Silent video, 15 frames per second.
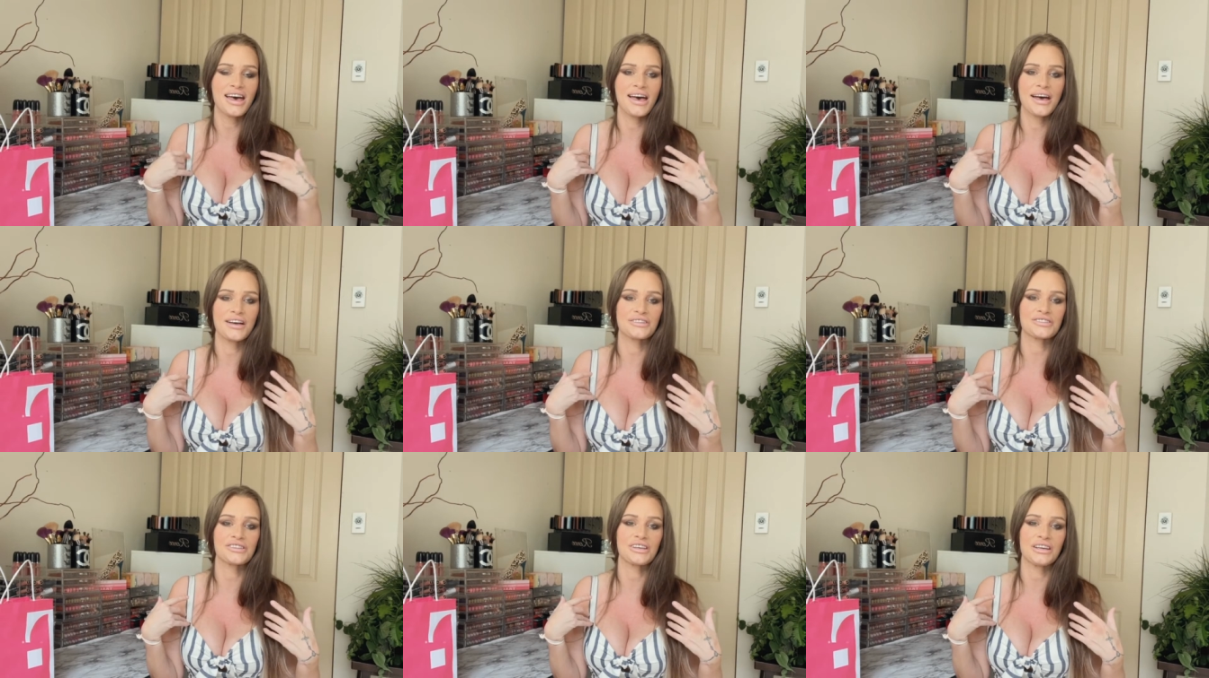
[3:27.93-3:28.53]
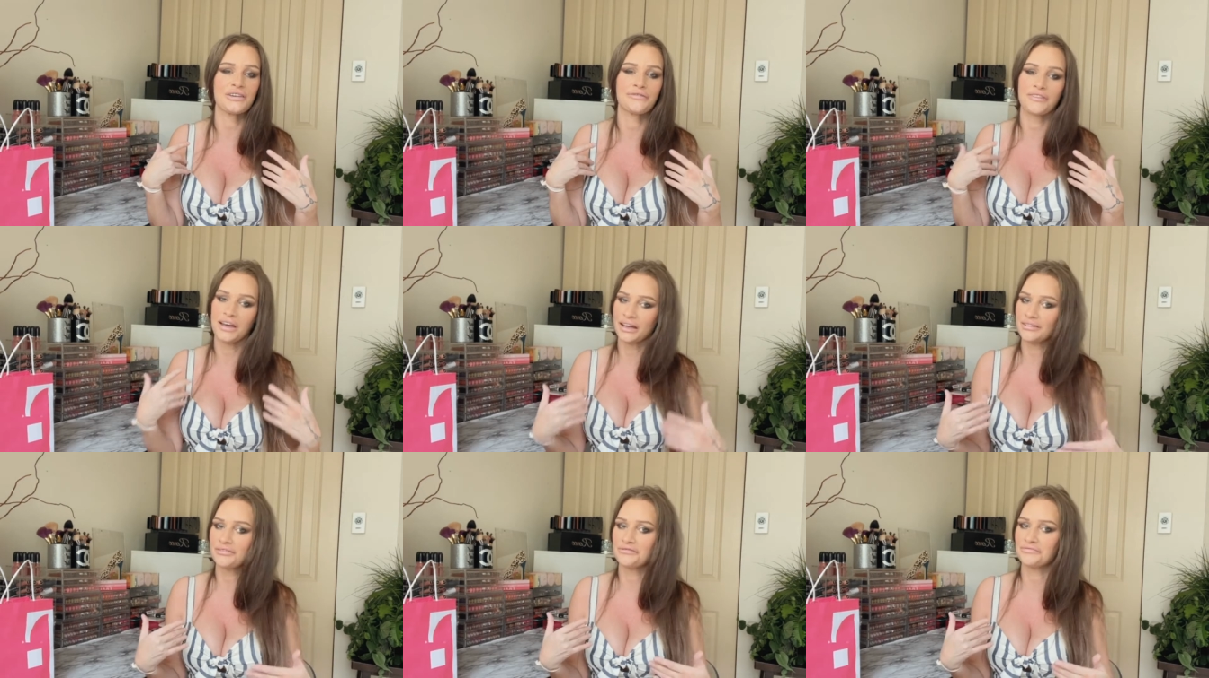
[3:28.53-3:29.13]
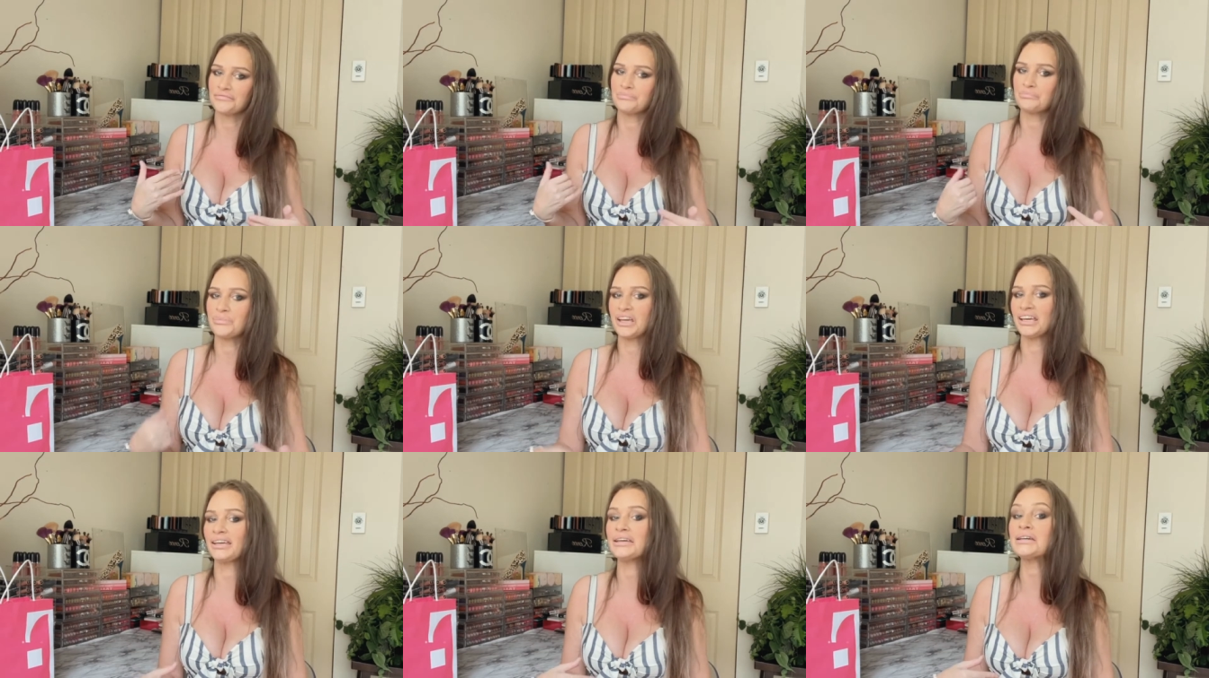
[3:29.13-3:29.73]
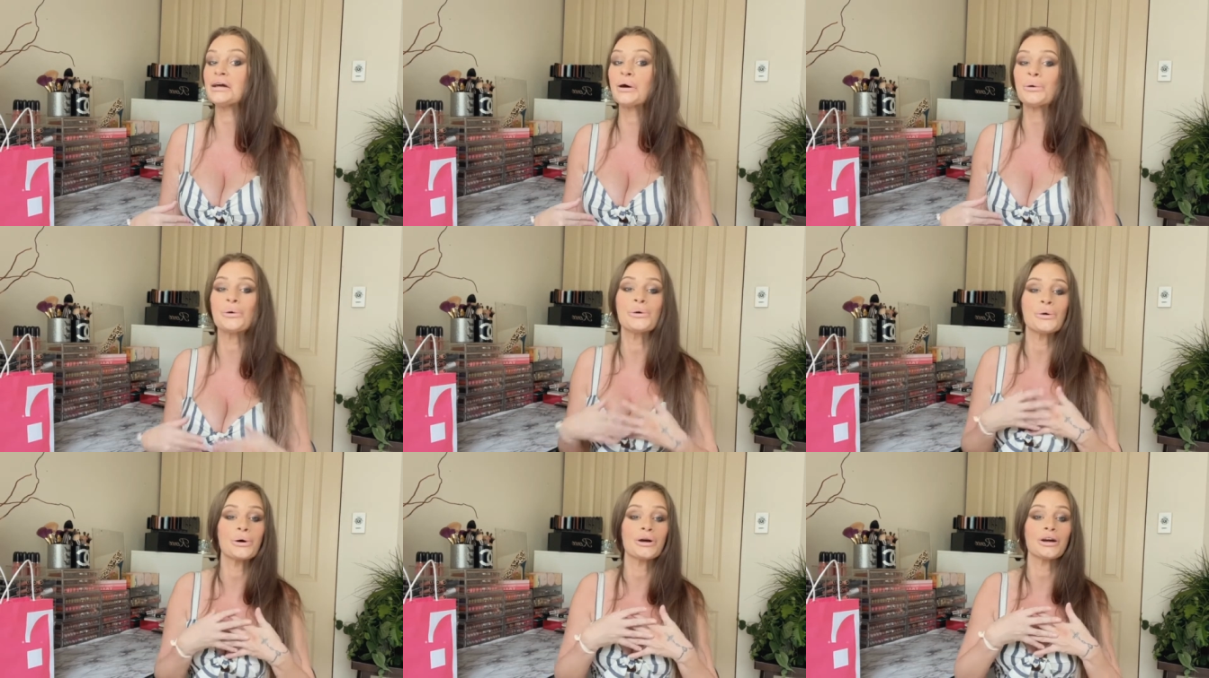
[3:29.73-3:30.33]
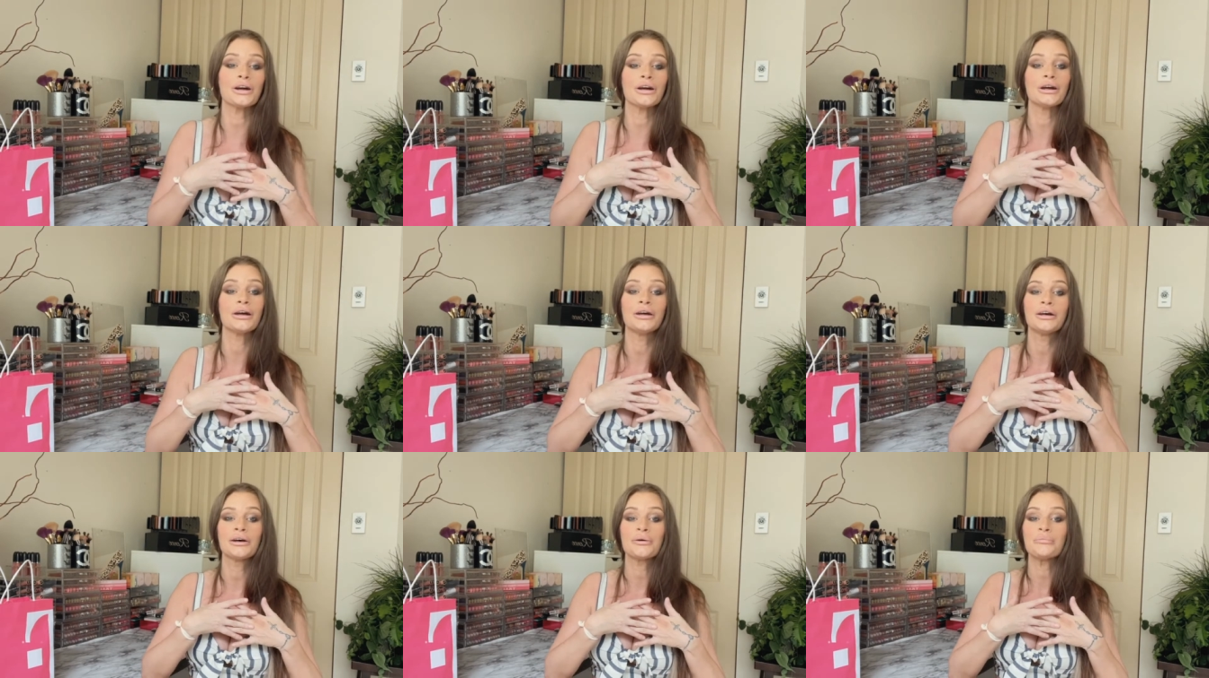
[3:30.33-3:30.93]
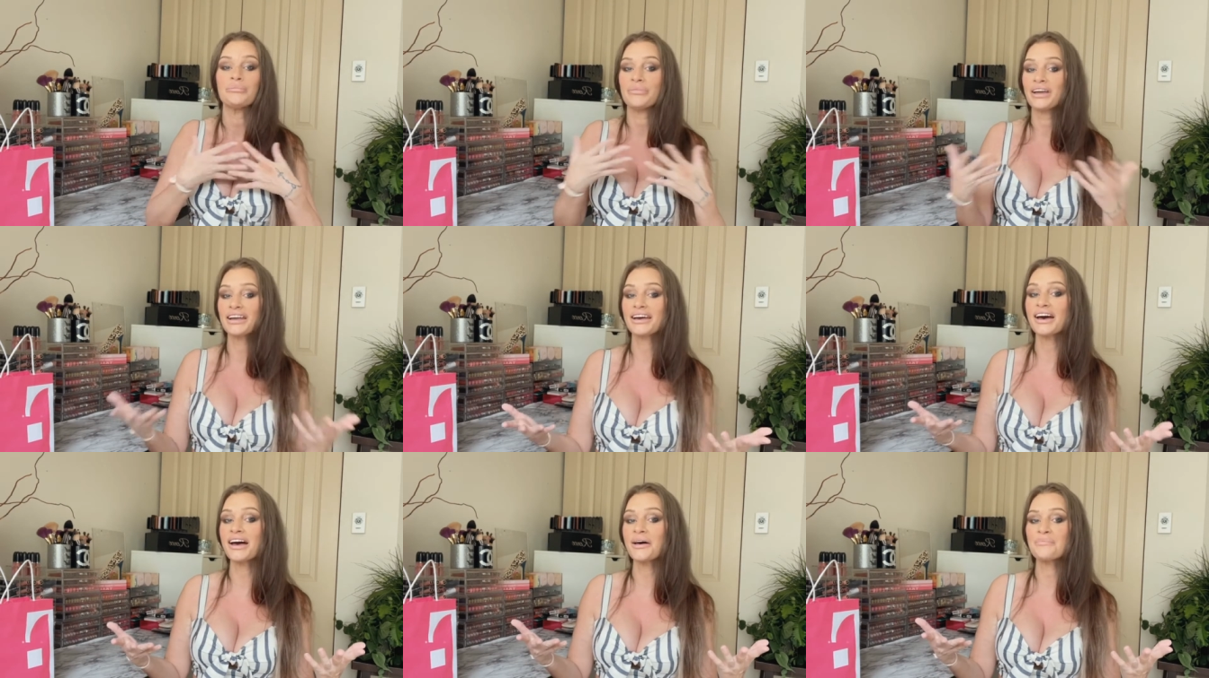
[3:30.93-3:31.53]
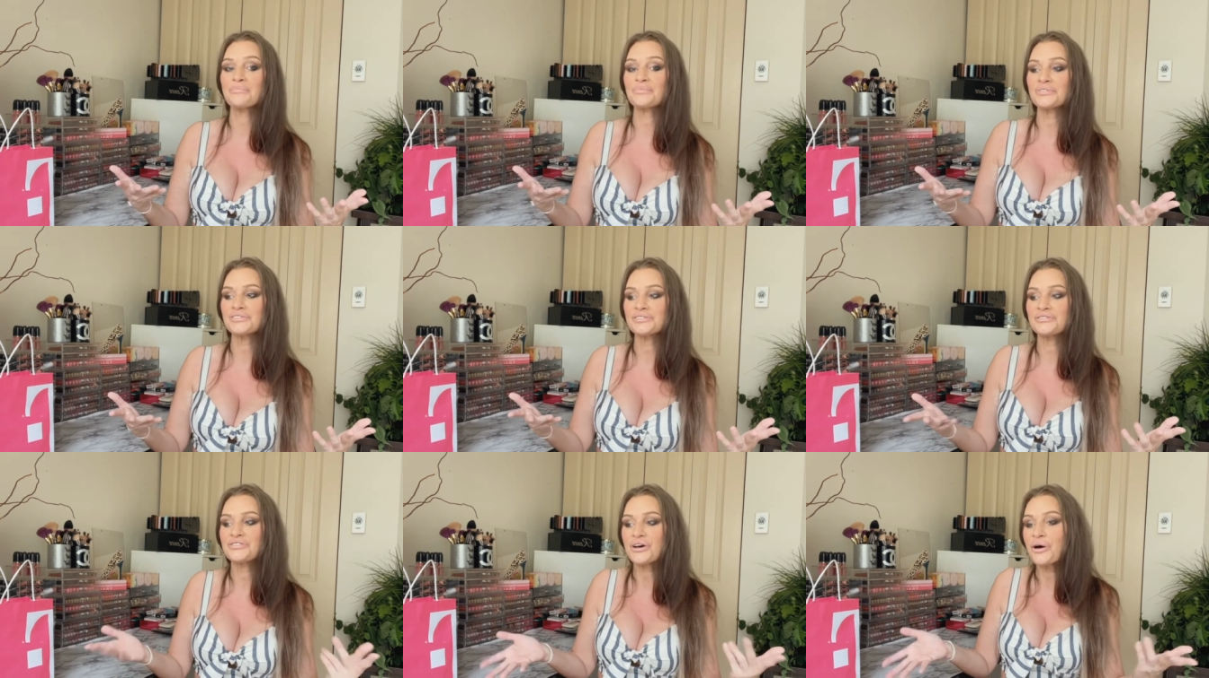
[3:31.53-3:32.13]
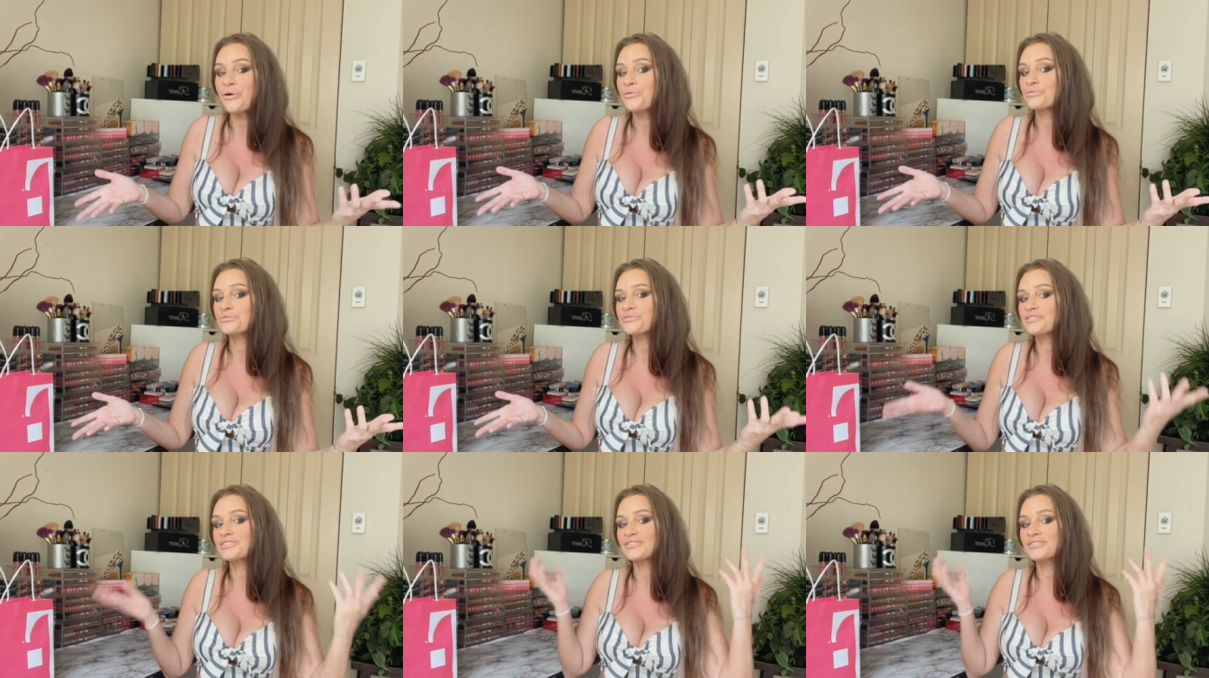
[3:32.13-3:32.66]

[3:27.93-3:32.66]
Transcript: actually a fan of me or makeup, don't